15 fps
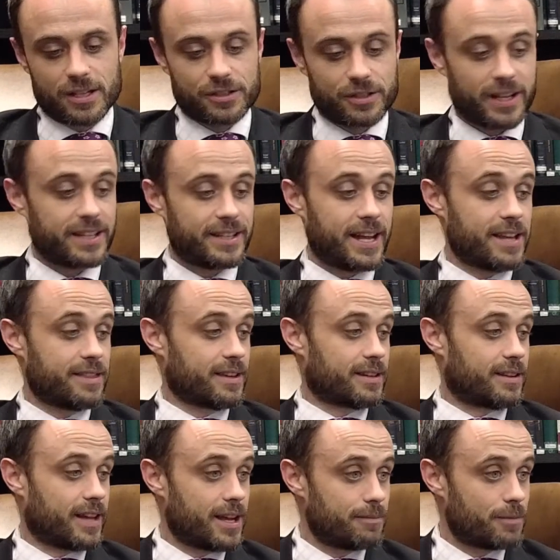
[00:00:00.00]
So they take the
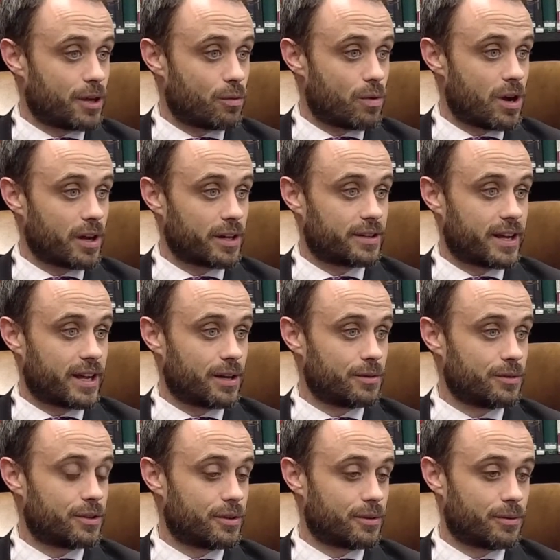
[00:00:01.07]
claim, they walk
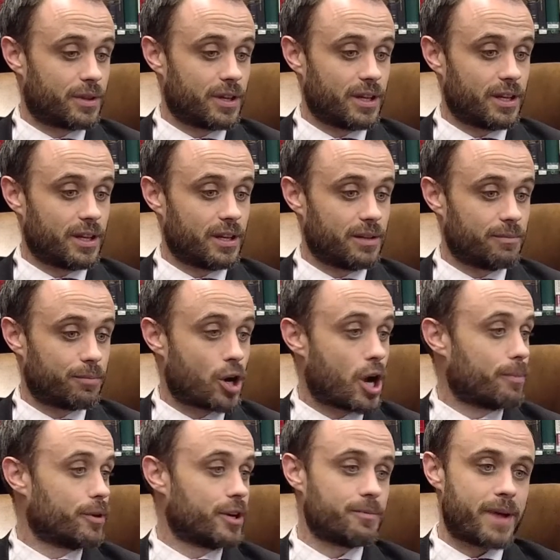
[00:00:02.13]
down to the
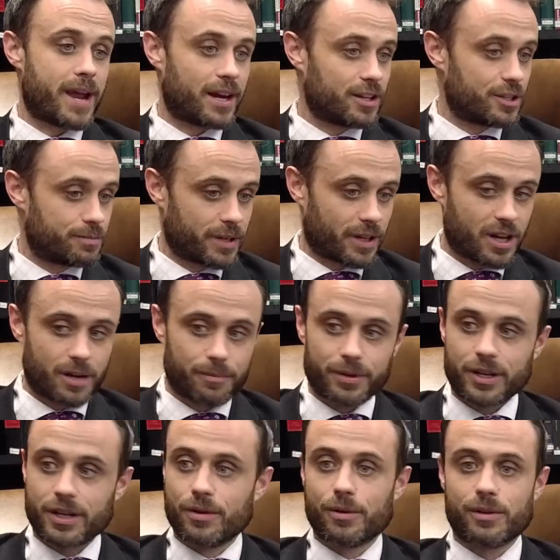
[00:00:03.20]
property management
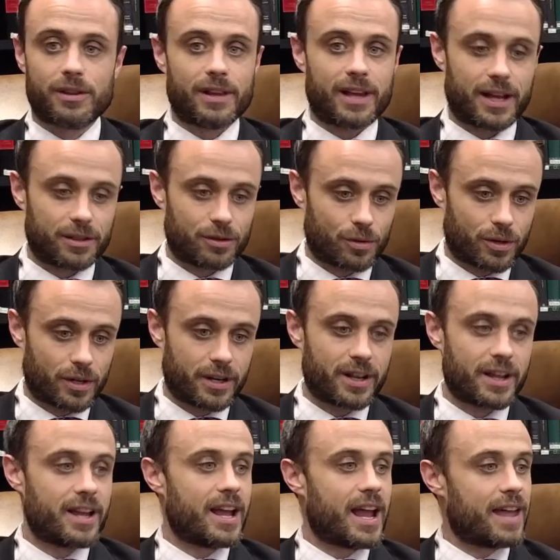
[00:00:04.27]
company or the landlord,
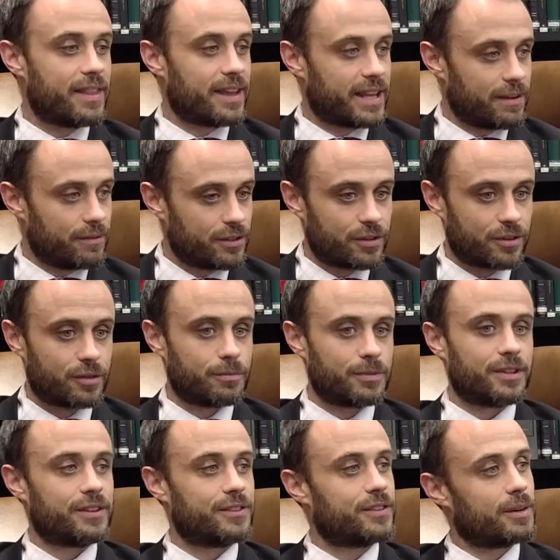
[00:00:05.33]
and they give it to them
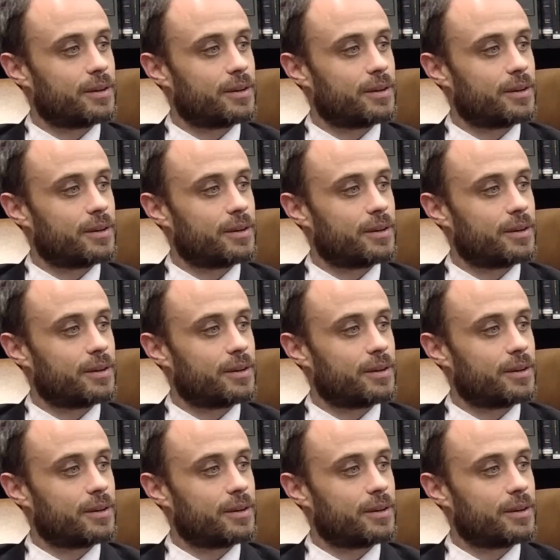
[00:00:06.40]
and they